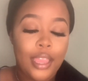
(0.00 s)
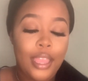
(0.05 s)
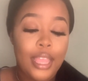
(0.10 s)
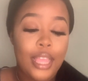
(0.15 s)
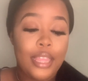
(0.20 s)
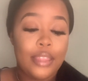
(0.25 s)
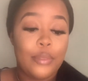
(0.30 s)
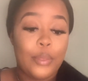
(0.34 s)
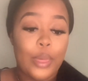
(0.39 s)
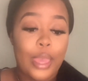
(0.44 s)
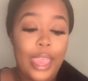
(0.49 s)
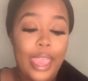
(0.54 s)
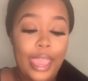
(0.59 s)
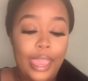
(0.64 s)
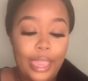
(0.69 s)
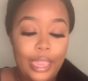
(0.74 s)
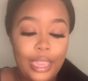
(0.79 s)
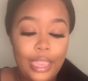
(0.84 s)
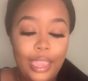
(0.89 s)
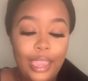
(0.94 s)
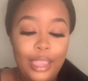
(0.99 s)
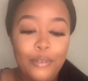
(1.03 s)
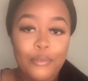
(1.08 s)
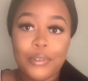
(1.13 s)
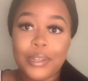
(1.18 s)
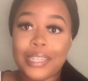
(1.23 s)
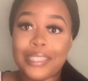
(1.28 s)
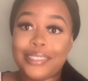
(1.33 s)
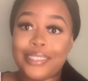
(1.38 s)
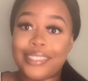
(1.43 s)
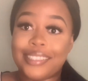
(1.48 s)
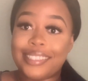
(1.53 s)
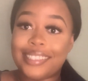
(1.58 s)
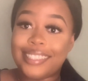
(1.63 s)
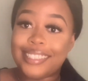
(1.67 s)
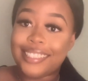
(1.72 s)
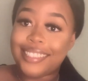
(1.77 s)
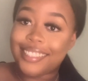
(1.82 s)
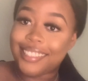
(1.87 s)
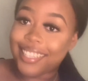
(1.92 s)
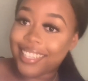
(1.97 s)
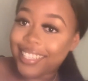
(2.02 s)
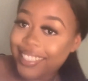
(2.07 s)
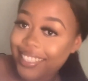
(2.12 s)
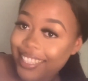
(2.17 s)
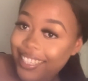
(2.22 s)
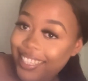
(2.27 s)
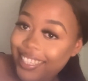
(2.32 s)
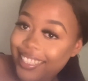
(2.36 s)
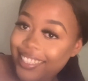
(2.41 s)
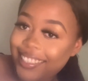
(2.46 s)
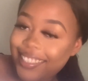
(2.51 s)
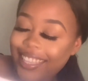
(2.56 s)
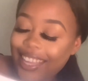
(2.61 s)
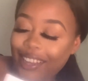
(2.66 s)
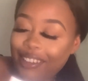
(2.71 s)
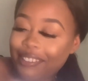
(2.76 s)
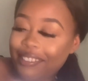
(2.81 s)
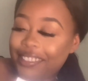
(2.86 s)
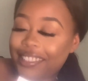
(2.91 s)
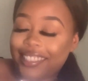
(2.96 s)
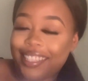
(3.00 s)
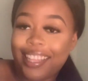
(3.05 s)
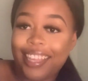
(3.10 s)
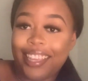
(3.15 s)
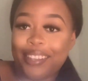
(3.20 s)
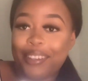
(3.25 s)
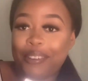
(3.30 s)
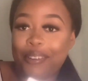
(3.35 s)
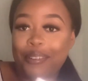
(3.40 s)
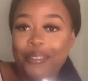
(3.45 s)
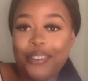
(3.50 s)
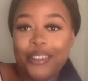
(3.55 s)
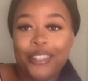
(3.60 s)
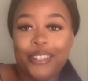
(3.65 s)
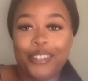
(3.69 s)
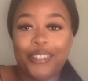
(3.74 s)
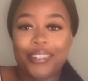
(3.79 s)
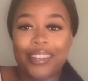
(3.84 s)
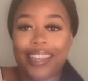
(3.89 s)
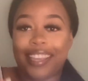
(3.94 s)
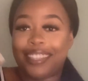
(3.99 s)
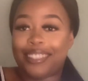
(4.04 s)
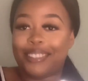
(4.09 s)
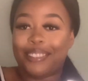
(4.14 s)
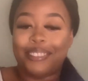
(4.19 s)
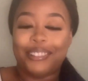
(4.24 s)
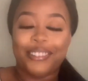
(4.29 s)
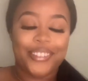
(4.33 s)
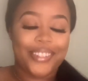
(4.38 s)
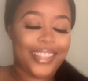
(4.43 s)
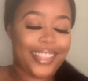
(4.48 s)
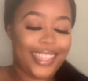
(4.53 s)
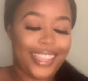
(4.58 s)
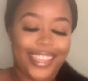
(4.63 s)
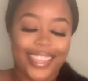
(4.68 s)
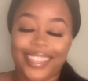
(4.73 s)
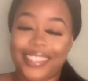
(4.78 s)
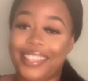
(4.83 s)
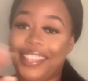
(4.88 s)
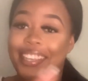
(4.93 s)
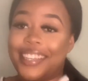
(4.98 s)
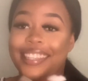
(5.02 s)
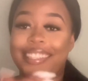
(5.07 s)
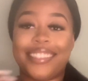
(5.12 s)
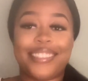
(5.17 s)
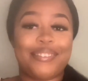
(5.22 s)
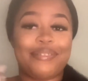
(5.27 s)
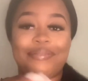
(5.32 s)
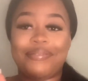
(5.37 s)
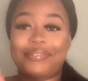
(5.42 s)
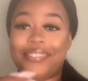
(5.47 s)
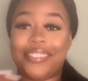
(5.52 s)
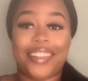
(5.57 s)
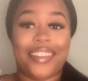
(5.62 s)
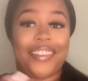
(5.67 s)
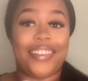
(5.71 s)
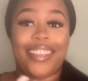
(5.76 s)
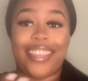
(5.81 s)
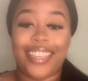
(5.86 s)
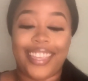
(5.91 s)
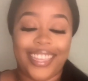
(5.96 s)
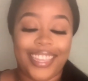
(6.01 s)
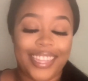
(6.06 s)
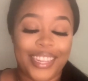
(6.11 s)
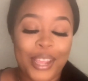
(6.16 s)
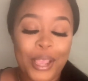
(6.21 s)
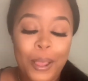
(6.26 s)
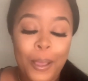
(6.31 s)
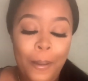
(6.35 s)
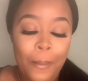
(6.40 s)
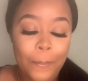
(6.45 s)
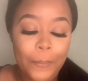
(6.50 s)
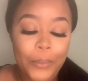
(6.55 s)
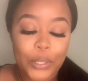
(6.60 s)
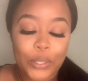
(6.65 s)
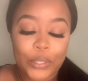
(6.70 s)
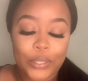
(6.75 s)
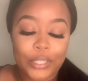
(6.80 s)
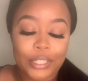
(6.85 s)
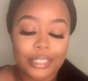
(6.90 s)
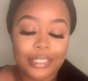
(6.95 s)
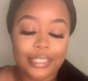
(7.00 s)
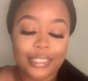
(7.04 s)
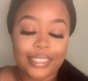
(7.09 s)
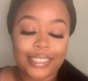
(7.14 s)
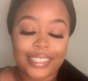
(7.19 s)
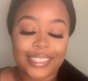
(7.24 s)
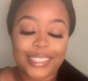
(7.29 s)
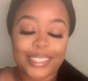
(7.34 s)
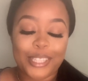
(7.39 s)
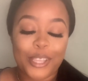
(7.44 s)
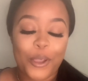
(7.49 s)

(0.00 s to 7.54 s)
The A in religious studies, I was like, go girl, like, do your thing, like, period. Because